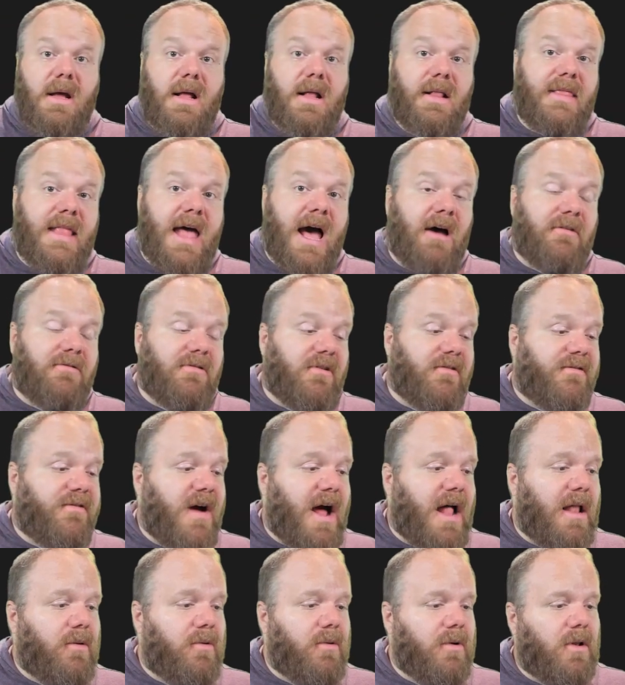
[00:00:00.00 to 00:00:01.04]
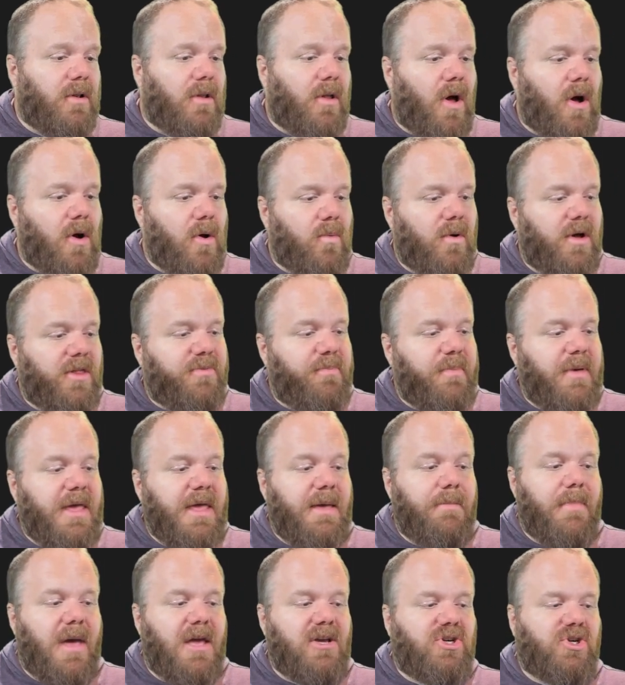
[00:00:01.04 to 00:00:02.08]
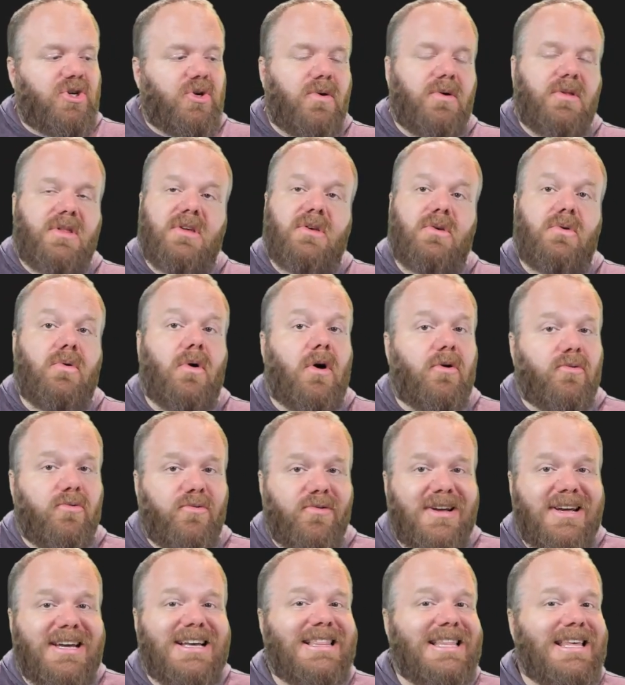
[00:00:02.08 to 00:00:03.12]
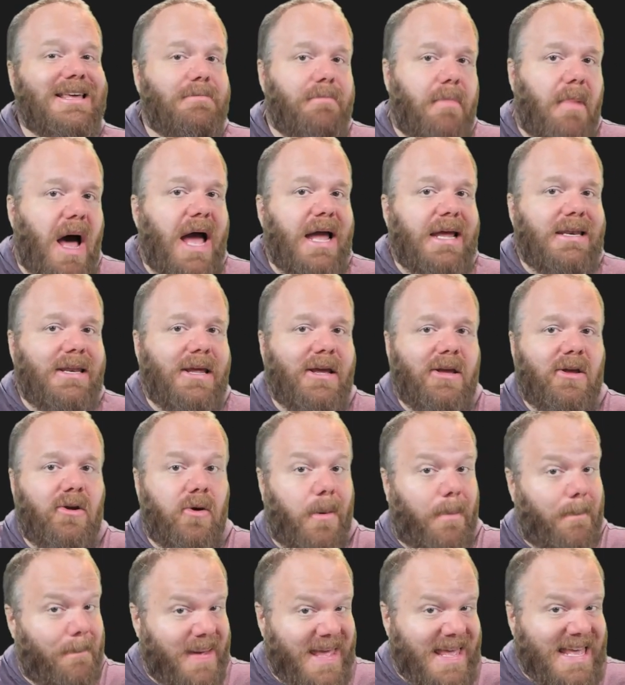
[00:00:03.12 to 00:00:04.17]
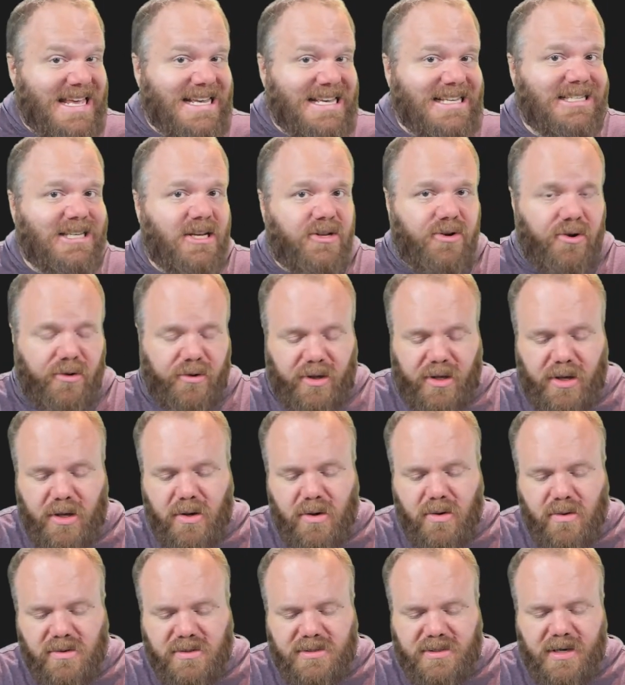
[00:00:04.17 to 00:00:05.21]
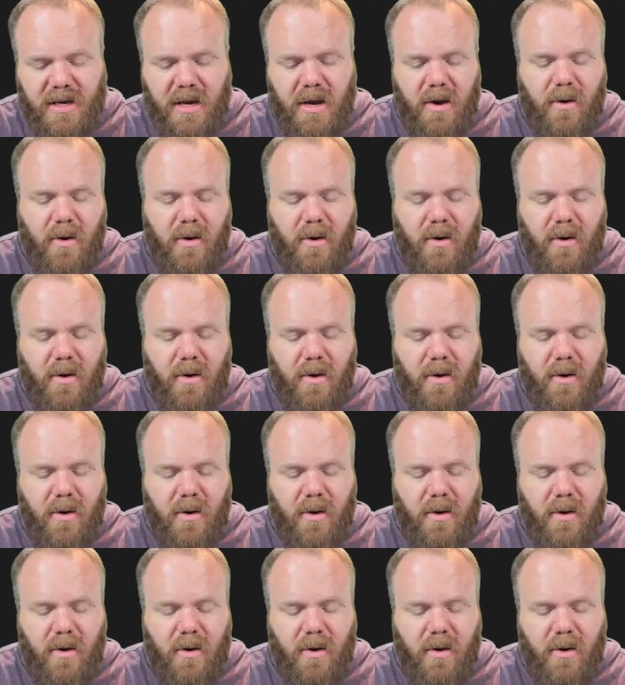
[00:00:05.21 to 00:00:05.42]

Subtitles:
Now, if you're following along with me, make sure that you are really minding your P's and your Q's,